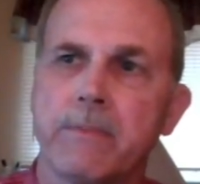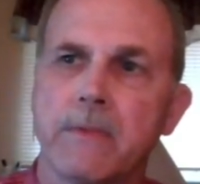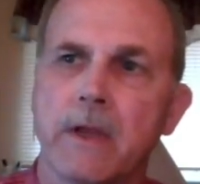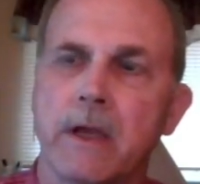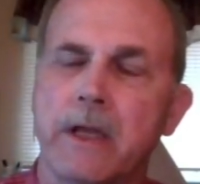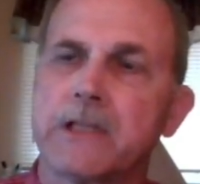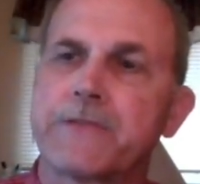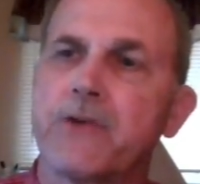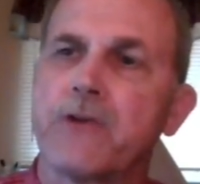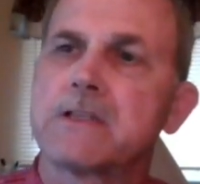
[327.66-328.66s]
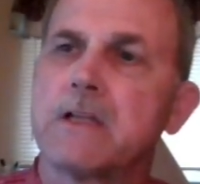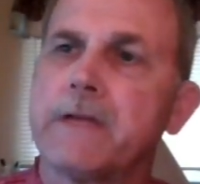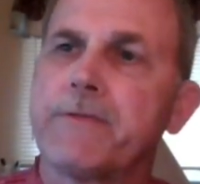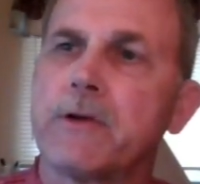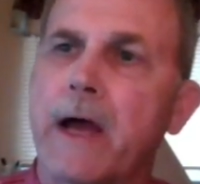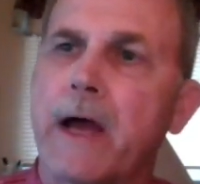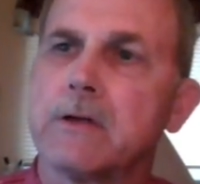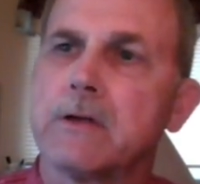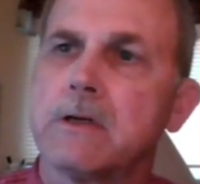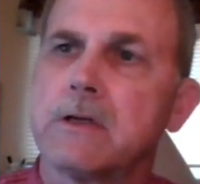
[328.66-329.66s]
It is for us, the living rather,
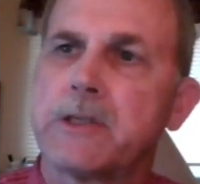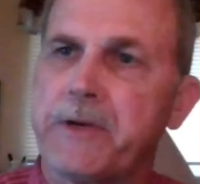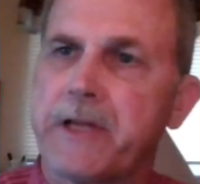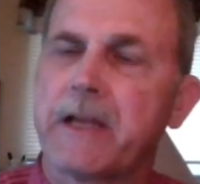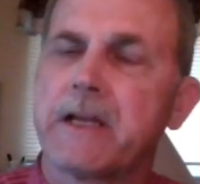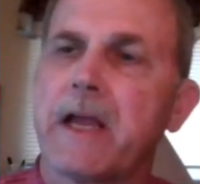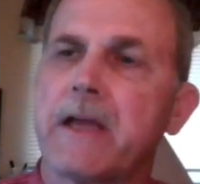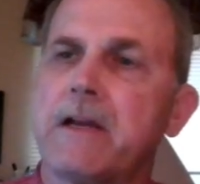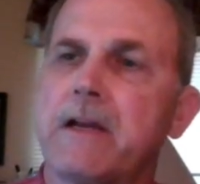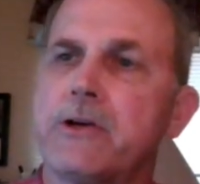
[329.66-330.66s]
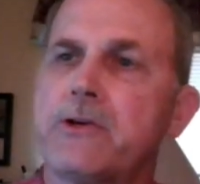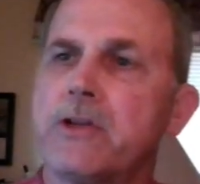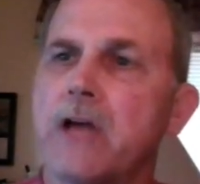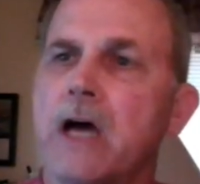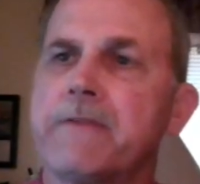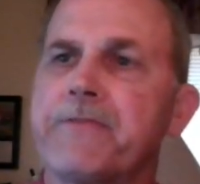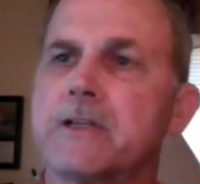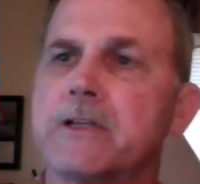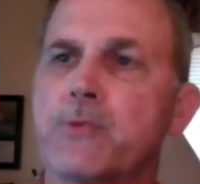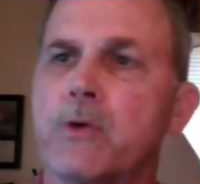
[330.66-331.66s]
to be dedicated here to the
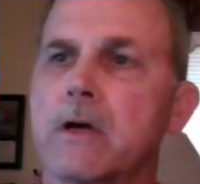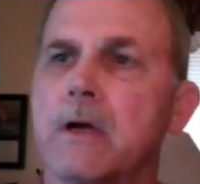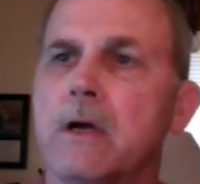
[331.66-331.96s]
unfinished work